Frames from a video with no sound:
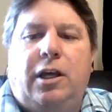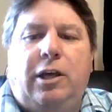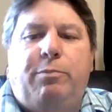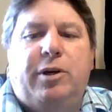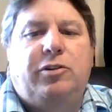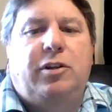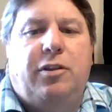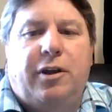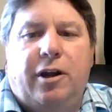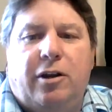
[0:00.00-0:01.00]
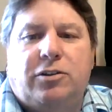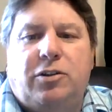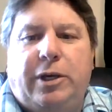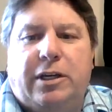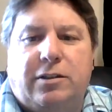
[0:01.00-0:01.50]
He built it there
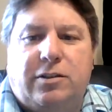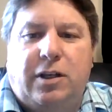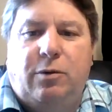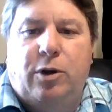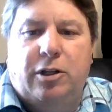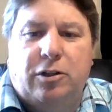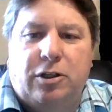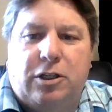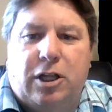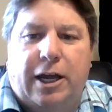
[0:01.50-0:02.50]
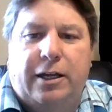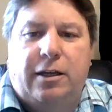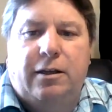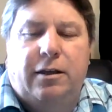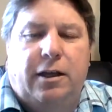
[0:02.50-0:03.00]
so he could see what it looked
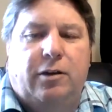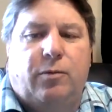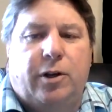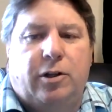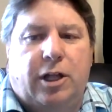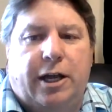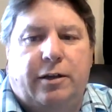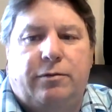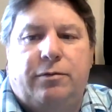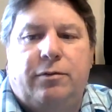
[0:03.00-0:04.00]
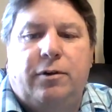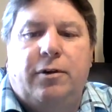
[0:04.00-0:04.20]
like in real life.